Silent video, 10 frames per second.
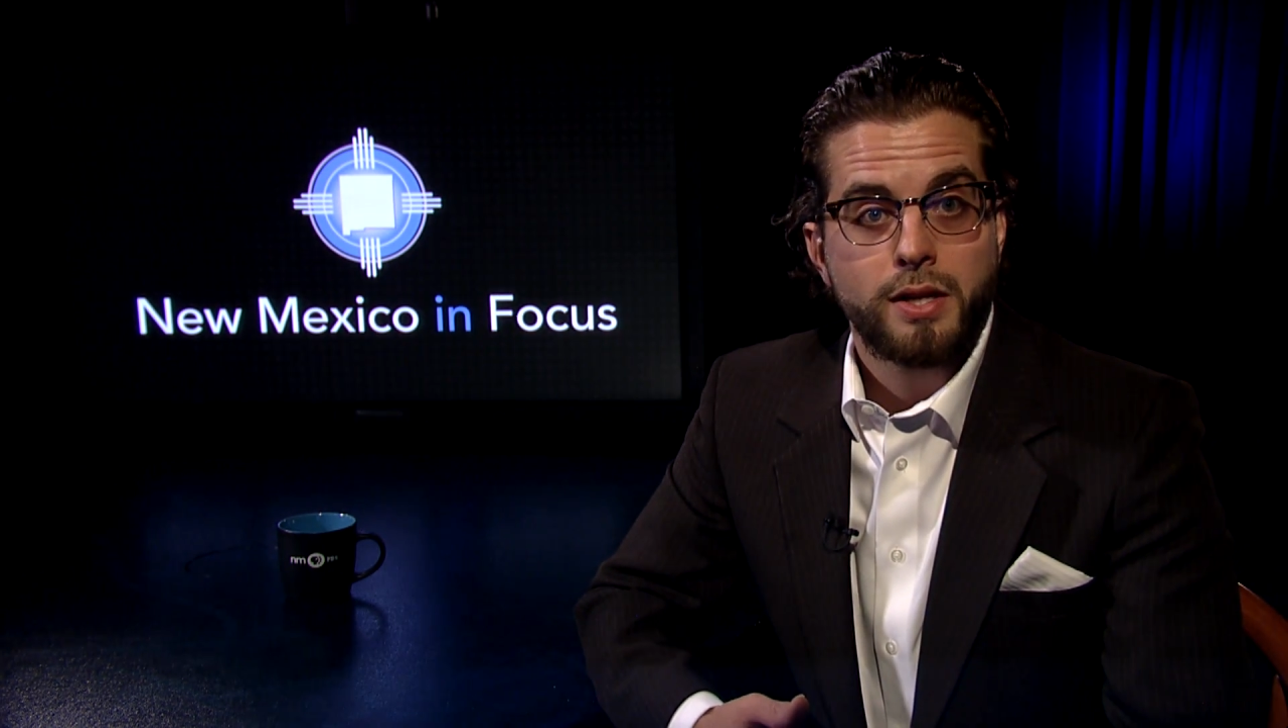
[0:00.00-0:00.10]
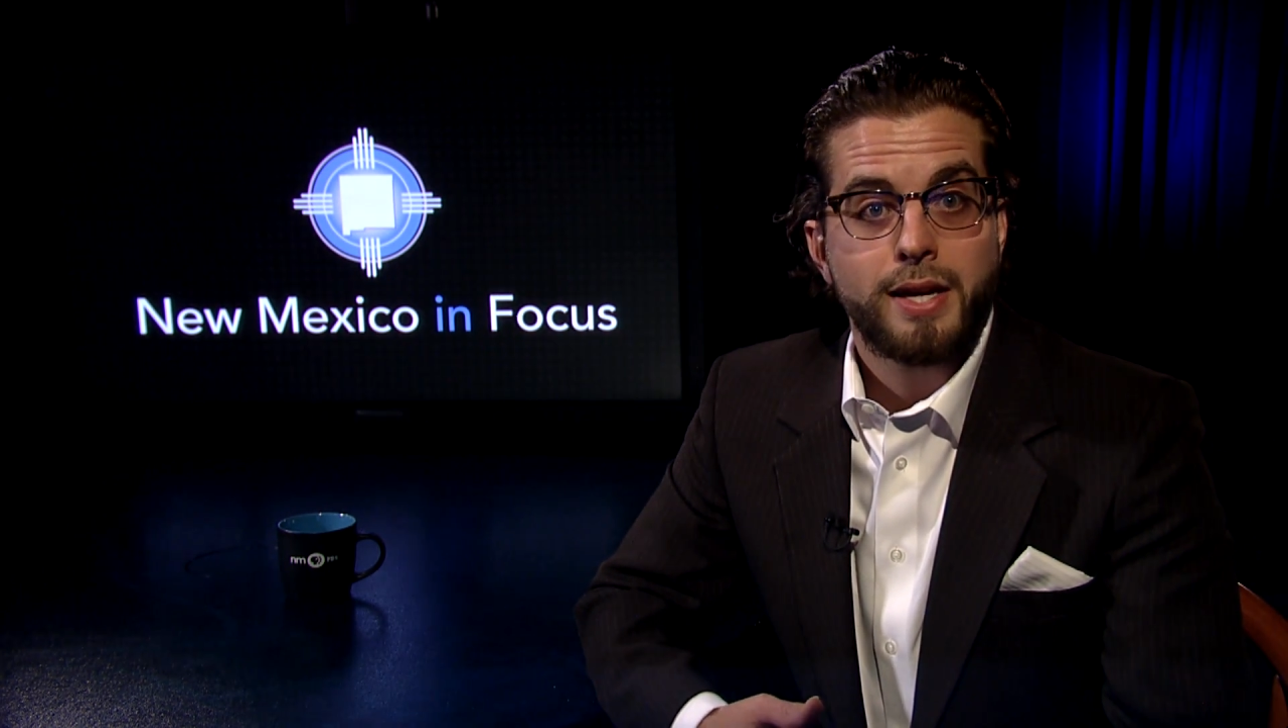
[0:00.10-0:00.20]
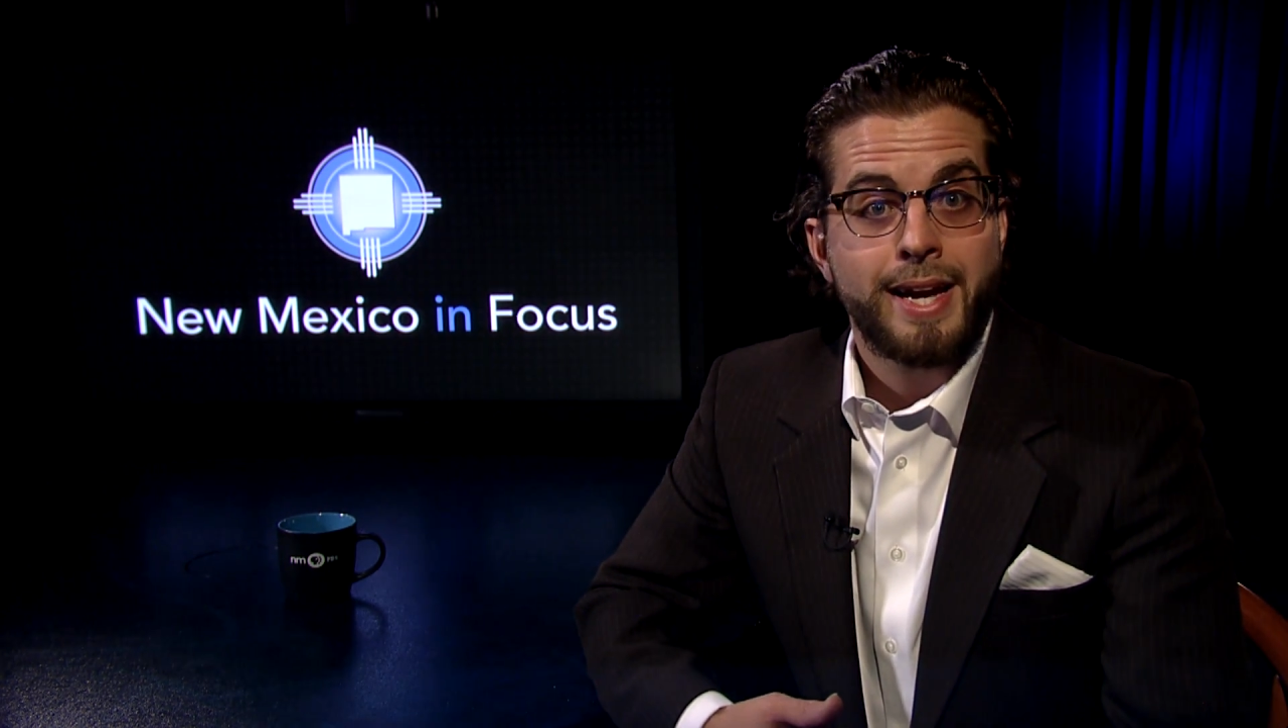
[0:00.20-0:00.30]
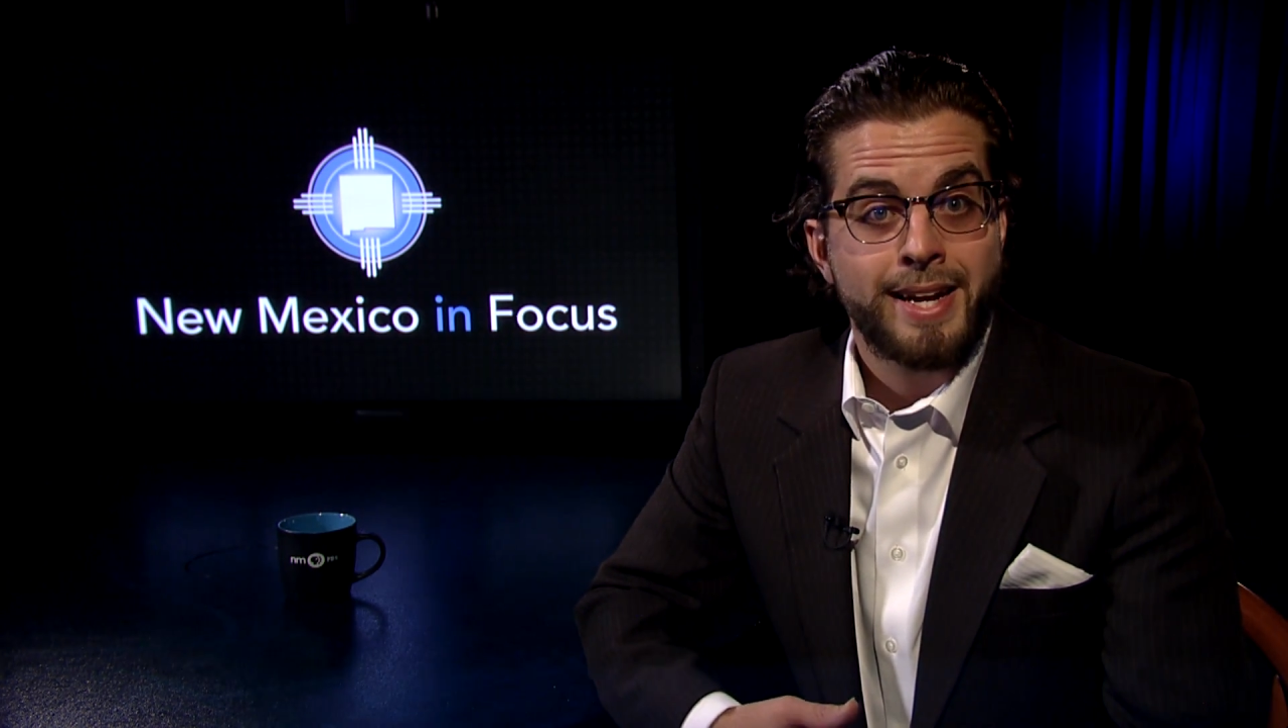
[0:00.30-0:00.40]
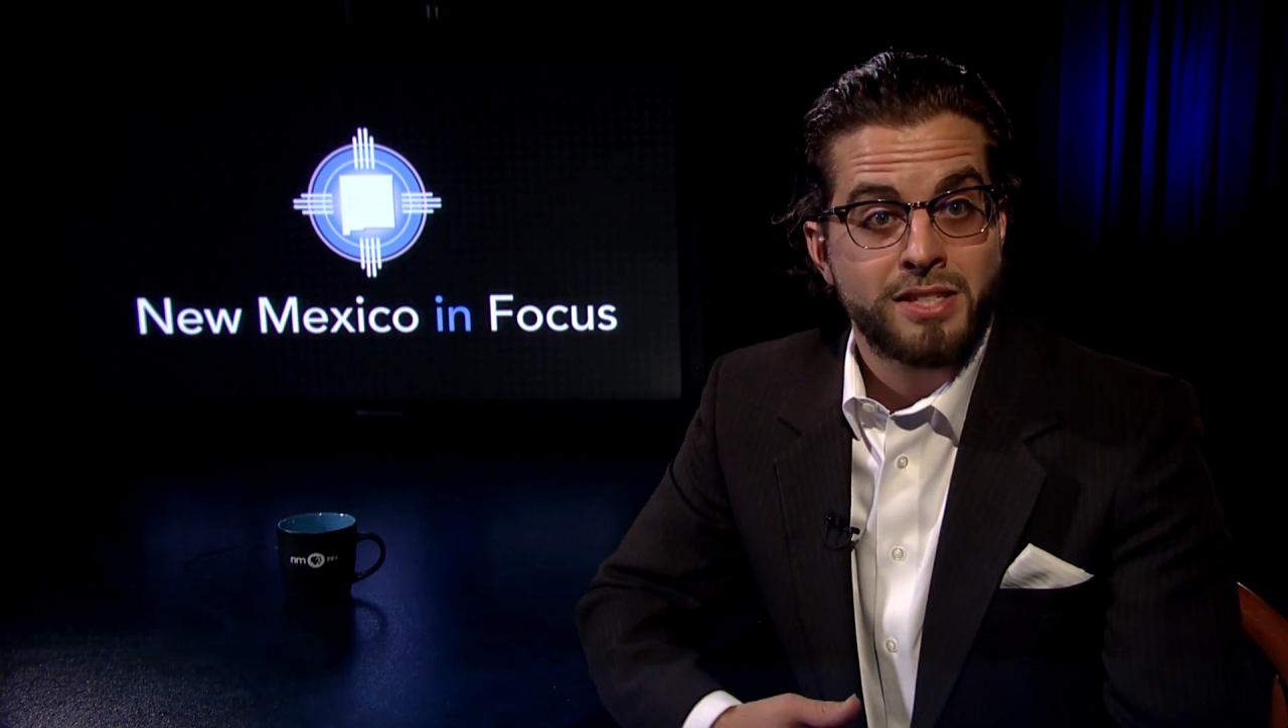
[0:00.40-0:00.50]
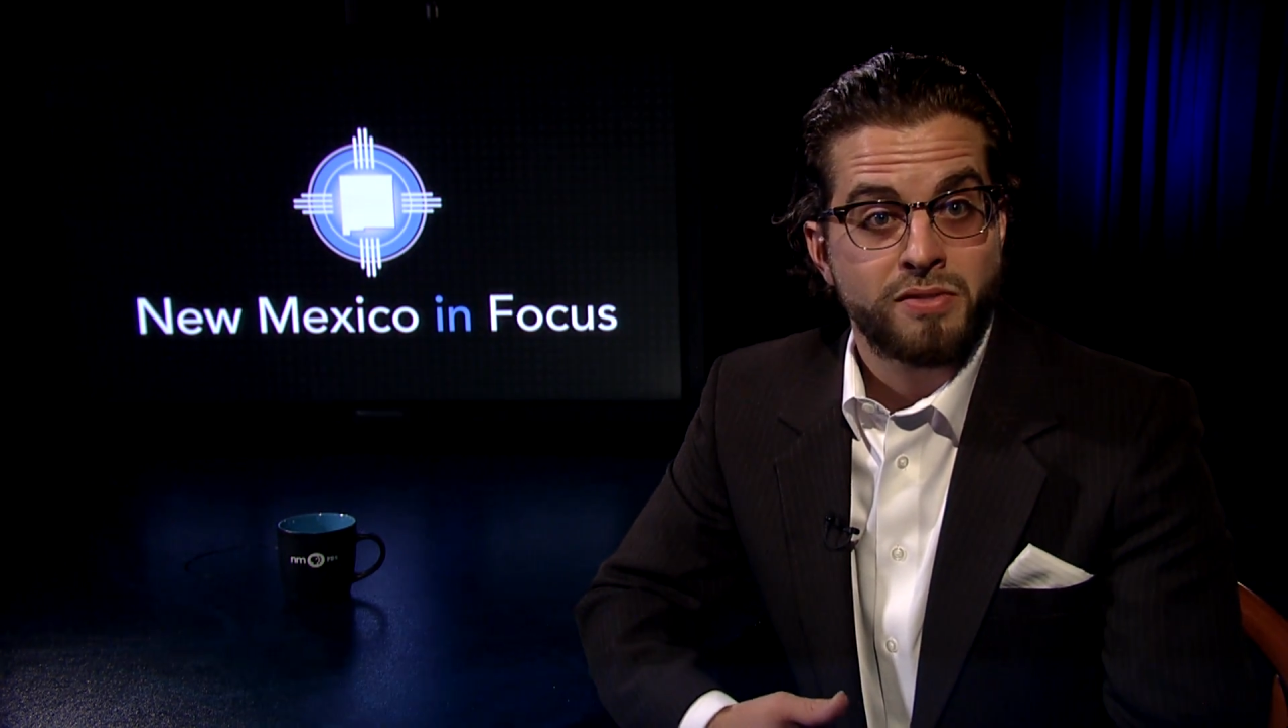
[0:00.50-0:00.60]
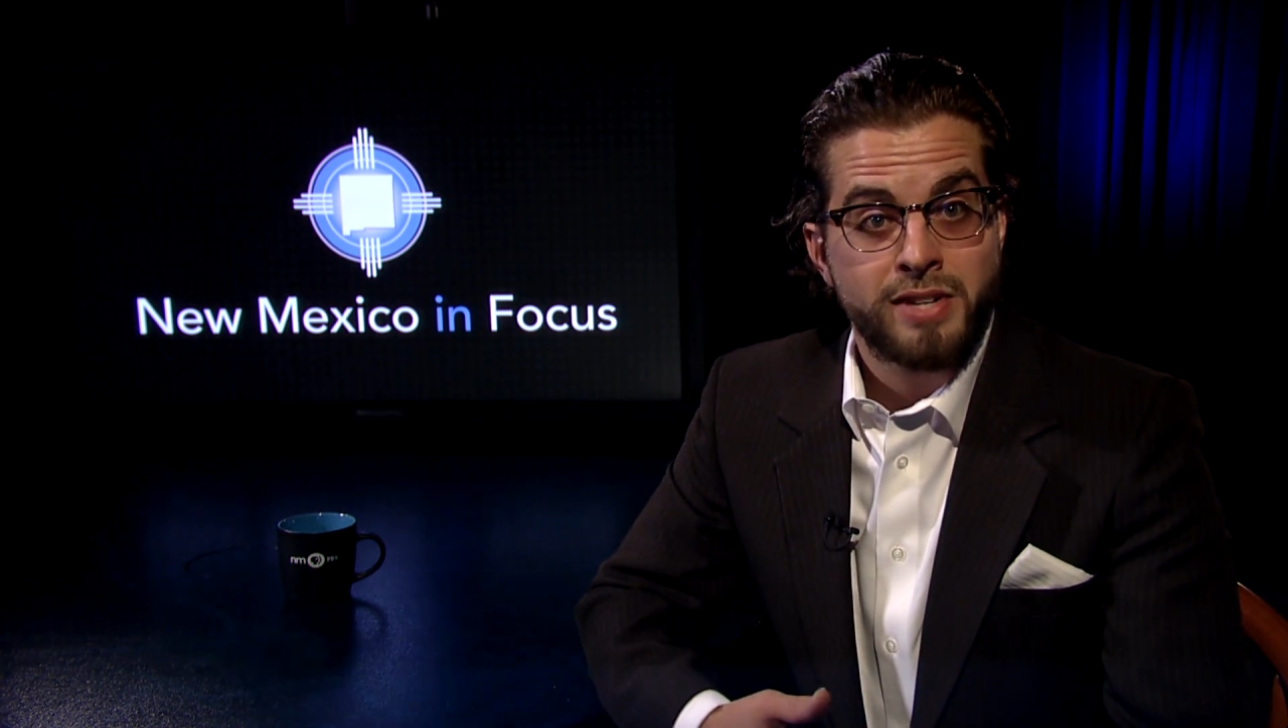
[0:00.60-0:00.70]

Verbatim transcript: and as of